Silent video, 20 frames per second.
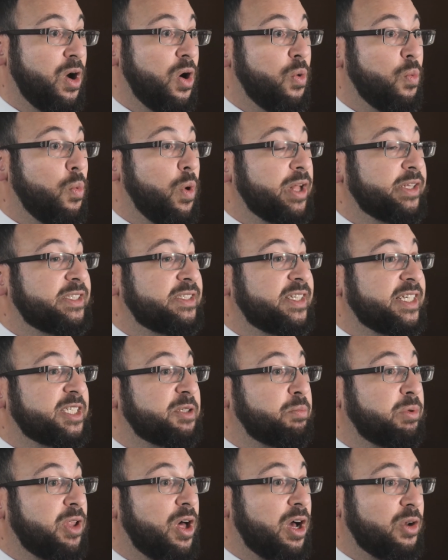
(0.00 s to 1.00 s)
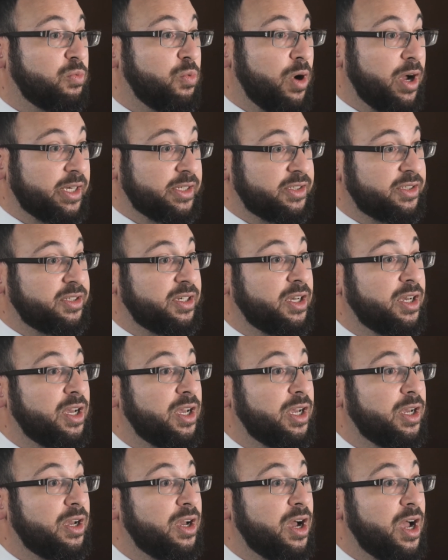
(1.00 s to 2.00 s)
Once this plot was
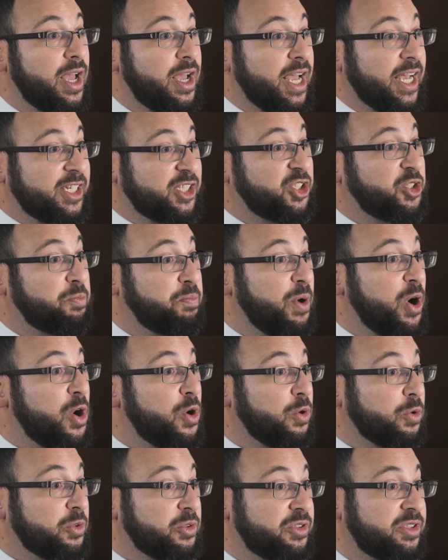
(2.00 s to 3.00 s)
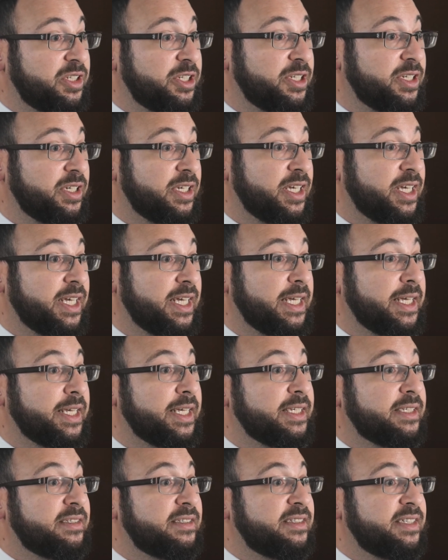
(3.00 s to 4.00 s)
exposed,
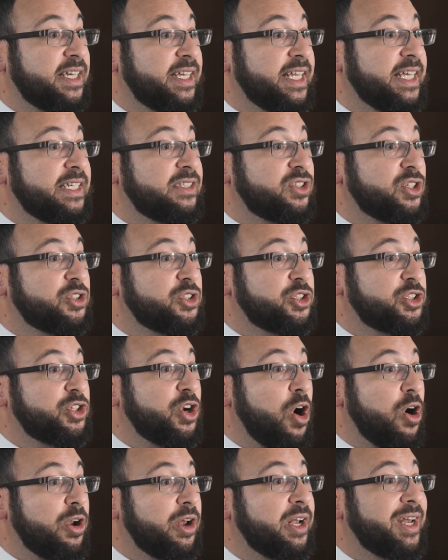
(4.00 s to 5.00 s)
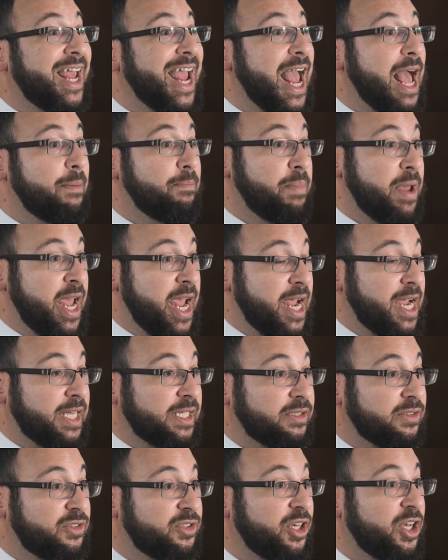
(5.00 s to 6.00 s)
cities started
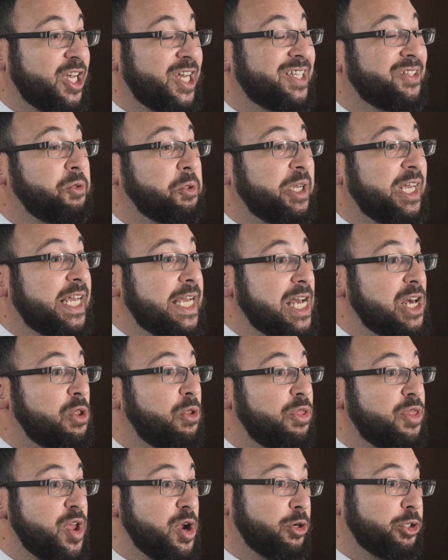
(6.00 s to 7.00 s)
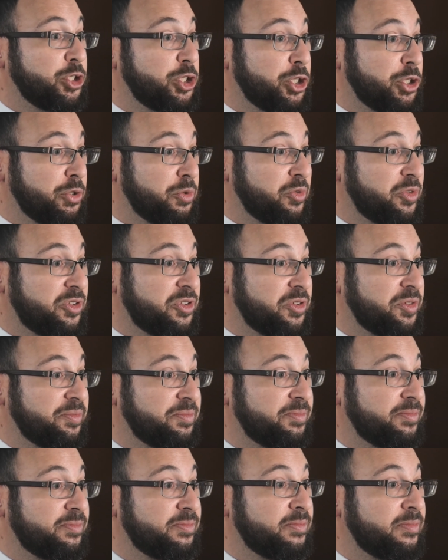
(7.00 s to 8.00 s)
campaigns to kill their Jews.
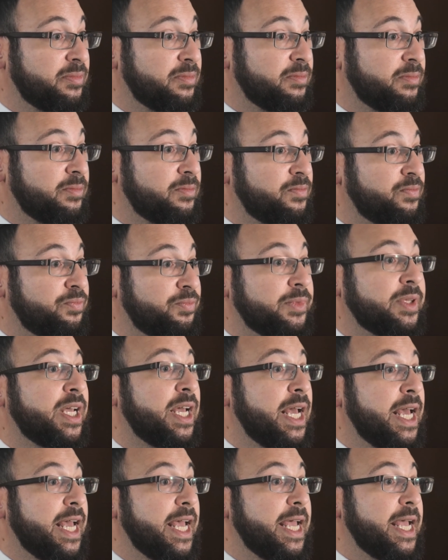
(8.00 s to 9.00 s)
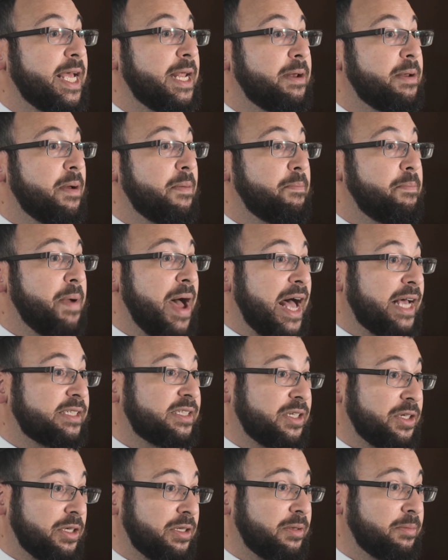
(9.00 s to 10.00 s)
In
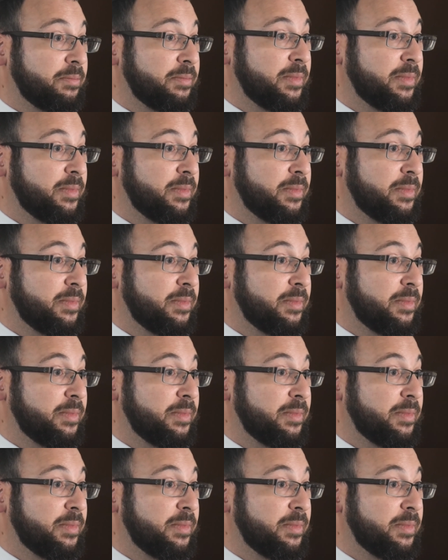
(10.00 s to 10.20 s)
Basel,